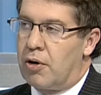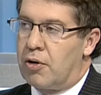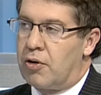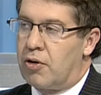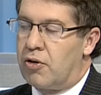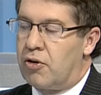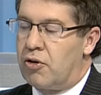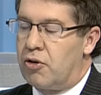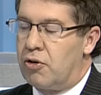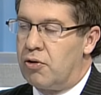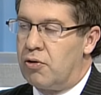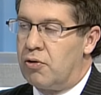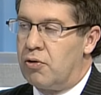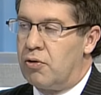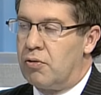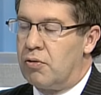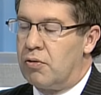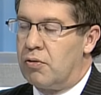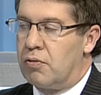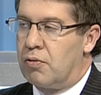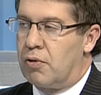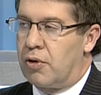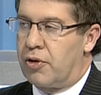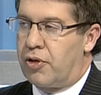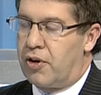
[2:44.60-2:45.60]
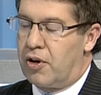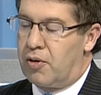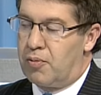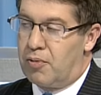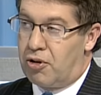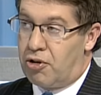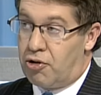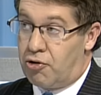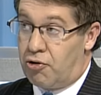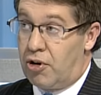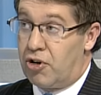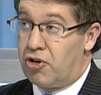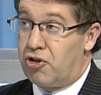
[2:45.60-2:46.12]
to what the
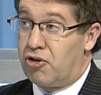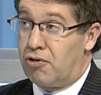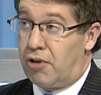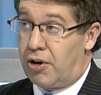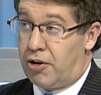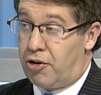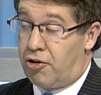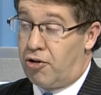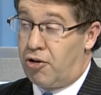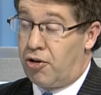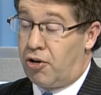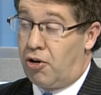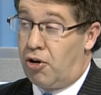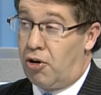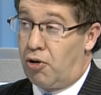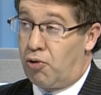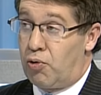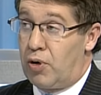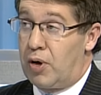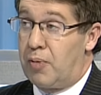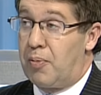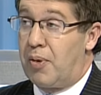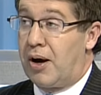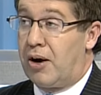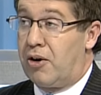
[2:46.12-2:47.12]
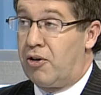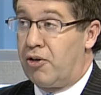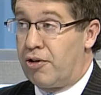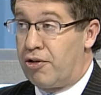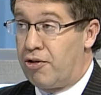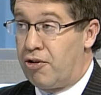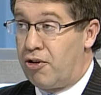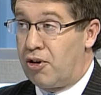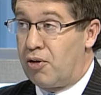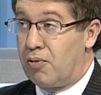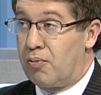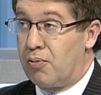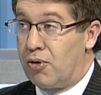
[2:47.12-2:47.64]
administration likes to call
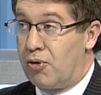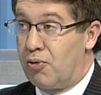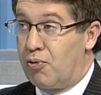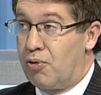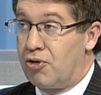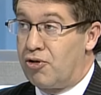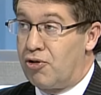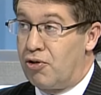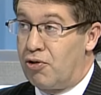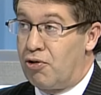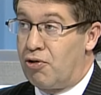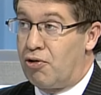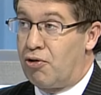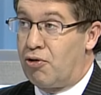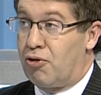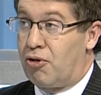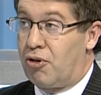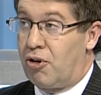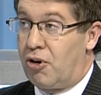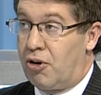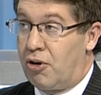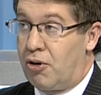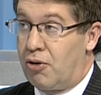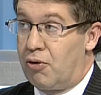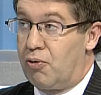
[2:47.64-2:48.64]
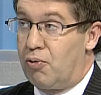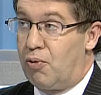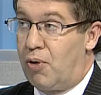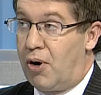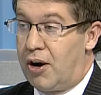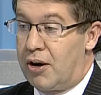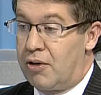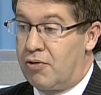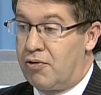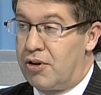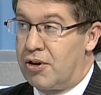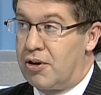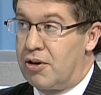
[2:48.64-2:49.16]
rebalancing, but which is
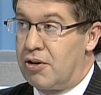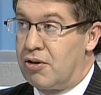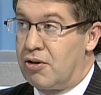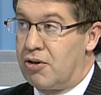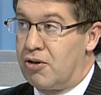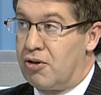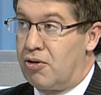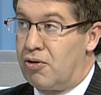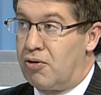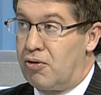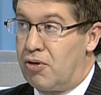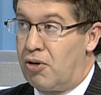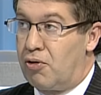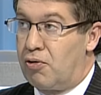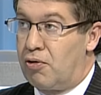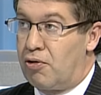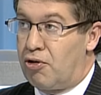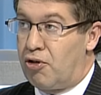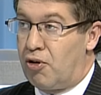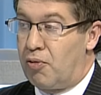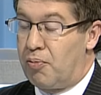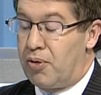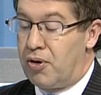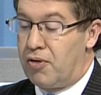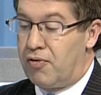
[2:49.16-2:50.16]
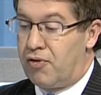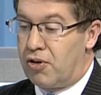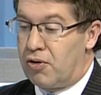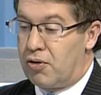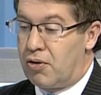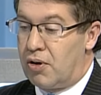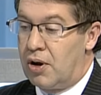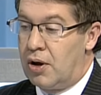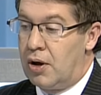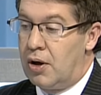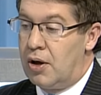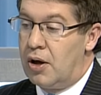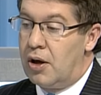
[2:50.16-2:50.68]
widely known as the pivot,
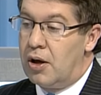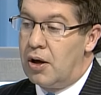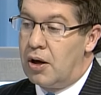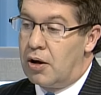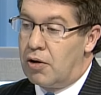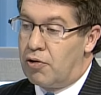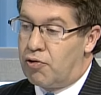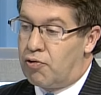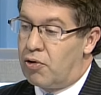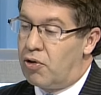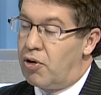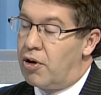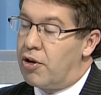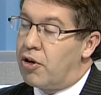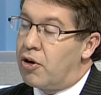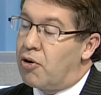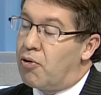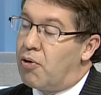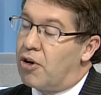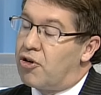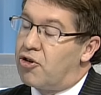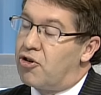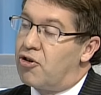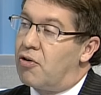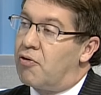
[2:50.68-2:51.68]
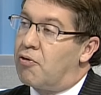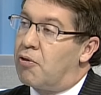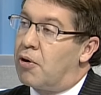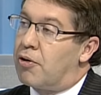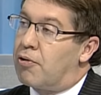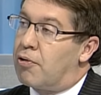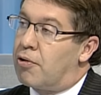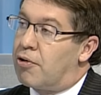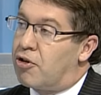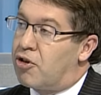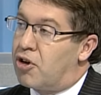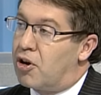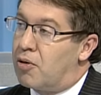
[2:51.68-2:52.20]
is really the question of
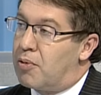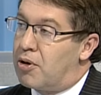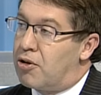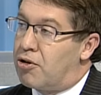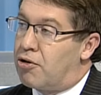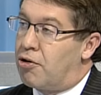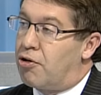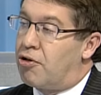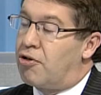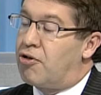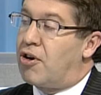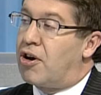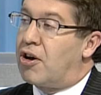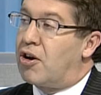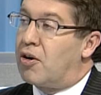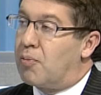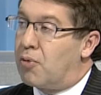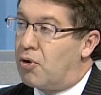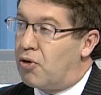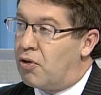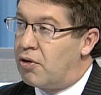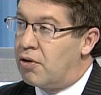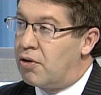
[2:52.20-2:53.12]
whether it's going to be sustainable.